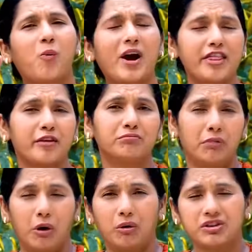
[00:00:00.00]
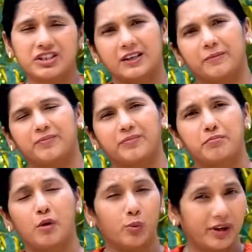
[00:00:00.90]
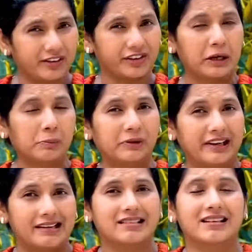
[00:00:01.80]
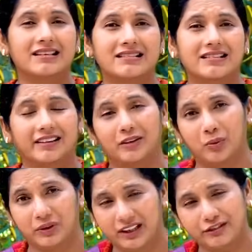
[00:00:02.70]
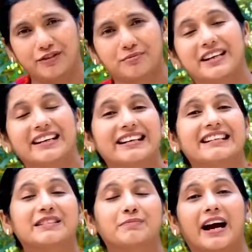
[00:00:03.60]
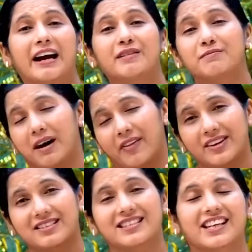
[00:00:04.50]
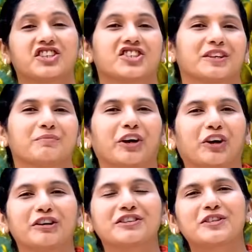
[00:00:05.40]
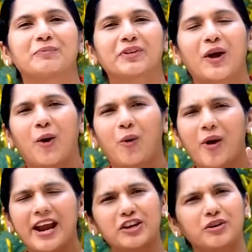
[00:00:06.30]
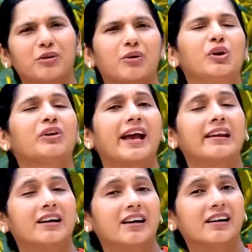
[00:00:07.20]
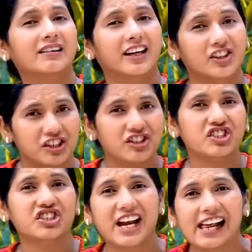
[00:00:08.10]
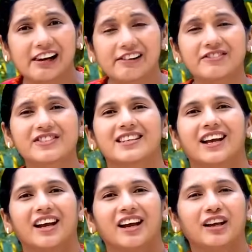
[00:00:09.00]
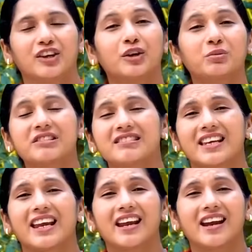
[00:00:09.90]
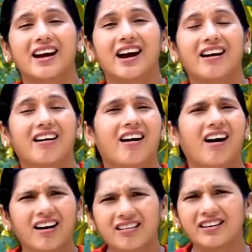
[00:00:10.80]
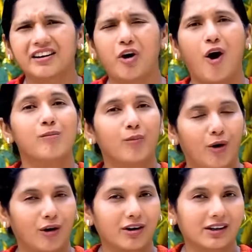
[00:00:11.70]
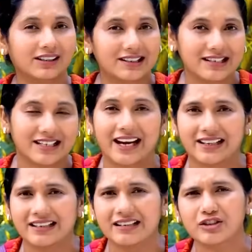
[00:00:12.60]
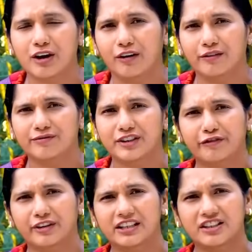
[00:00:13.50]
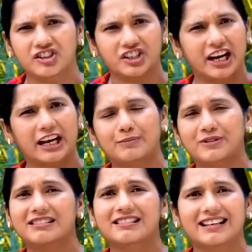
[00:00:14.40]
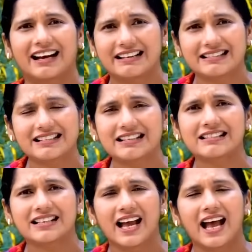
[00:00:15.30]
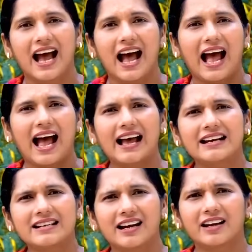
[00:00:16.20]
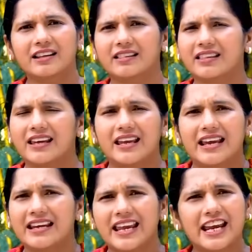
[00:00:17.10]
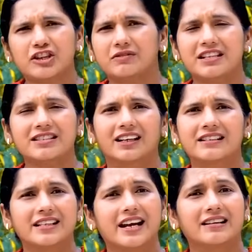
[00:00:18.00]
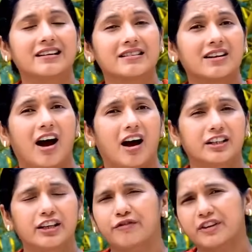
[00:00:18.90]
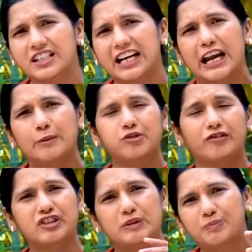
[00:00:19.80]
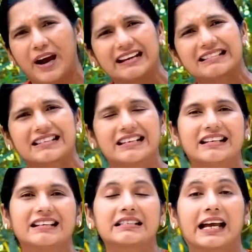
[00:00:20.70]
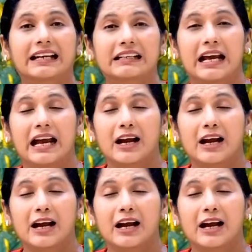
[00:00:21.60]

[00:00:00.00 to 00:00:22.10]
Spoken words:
one of the most bewildering places in the world for me is my mother's kitchen, because when you look at her kitchen shelves, you would see 100 or more containers of different shapes and sizes, and in each of these containers are different types of spices and